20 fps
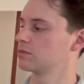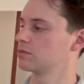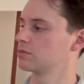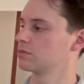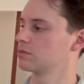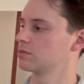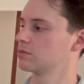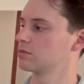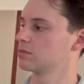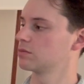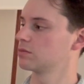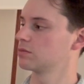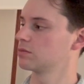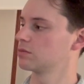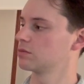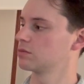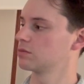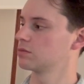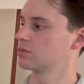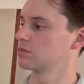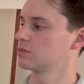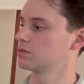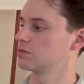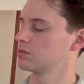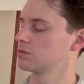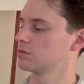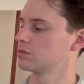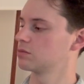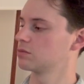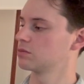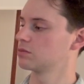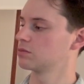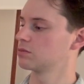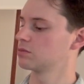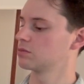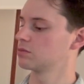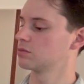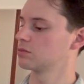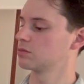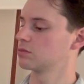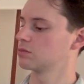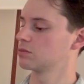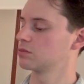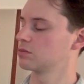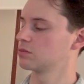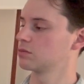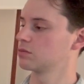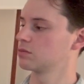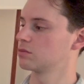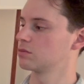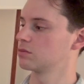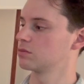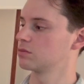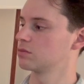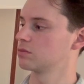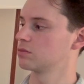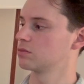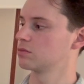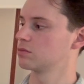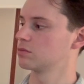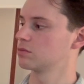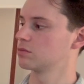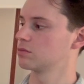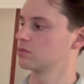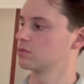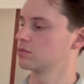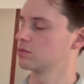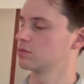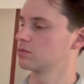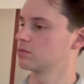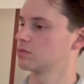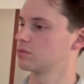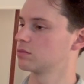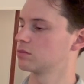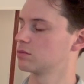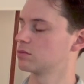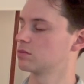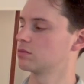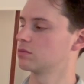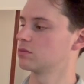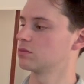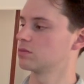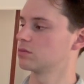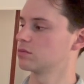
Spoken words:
[no speech]